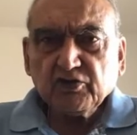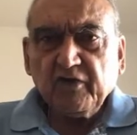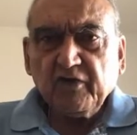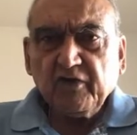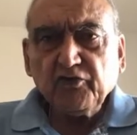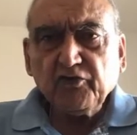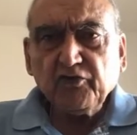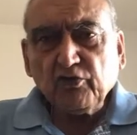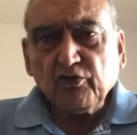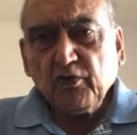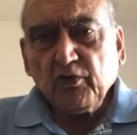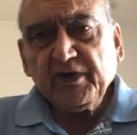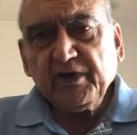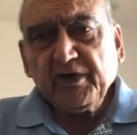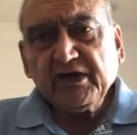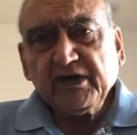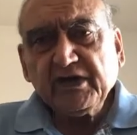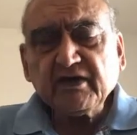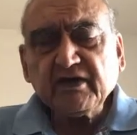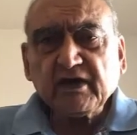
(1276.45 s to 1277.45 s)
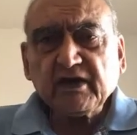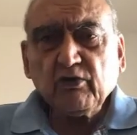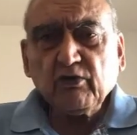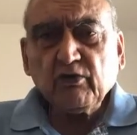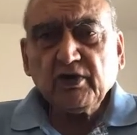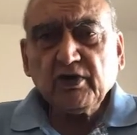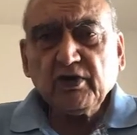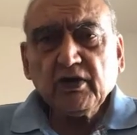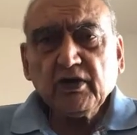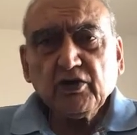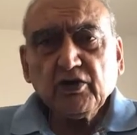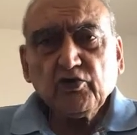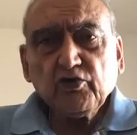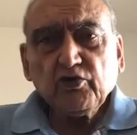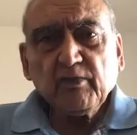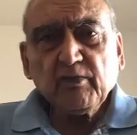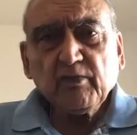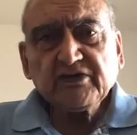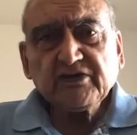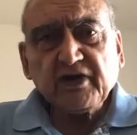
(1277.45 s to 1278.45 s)
So if you don't want to be kicked around,
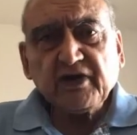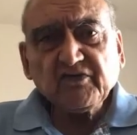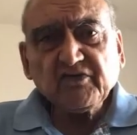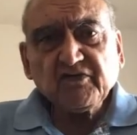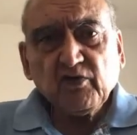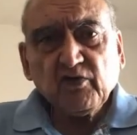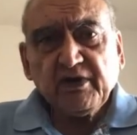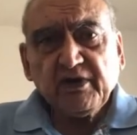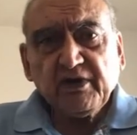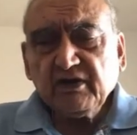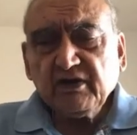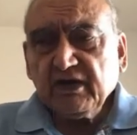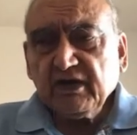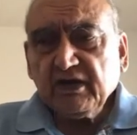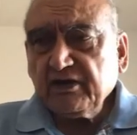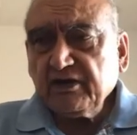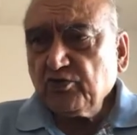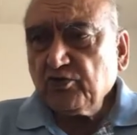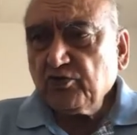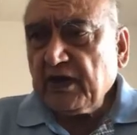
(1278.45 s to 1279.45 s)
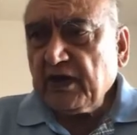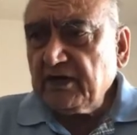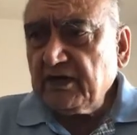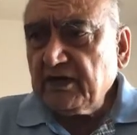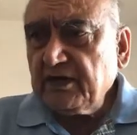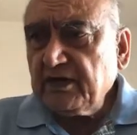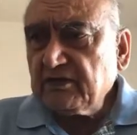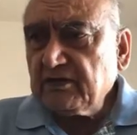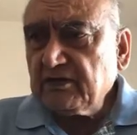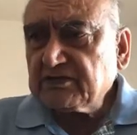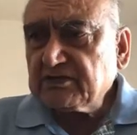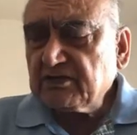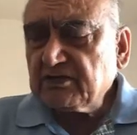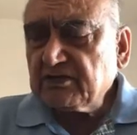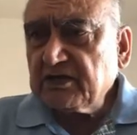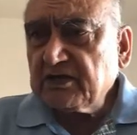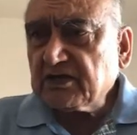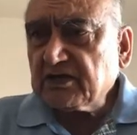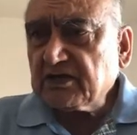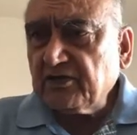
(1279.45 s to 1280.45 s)
you must transform India into a highly
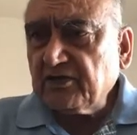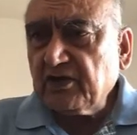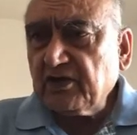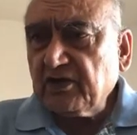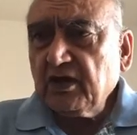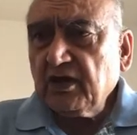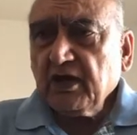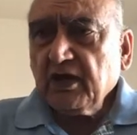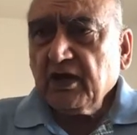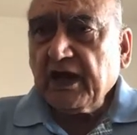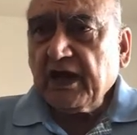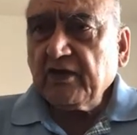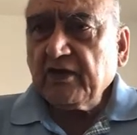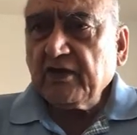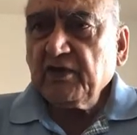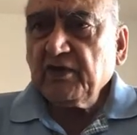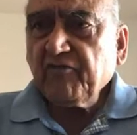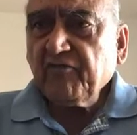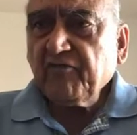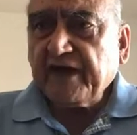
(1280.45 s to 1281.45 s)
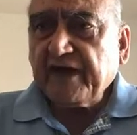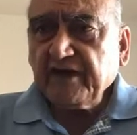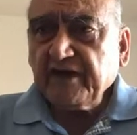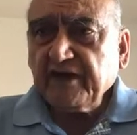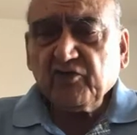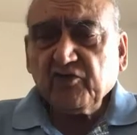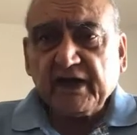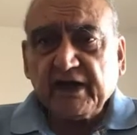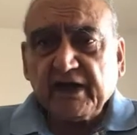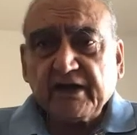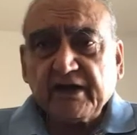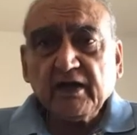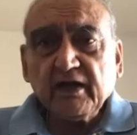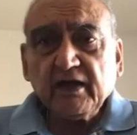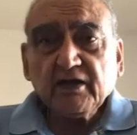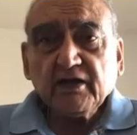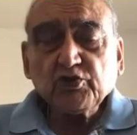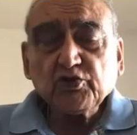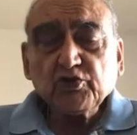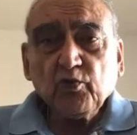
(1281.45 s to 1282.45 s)
industrialized country, and we are fighting for
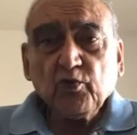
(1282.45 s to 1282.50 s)
that.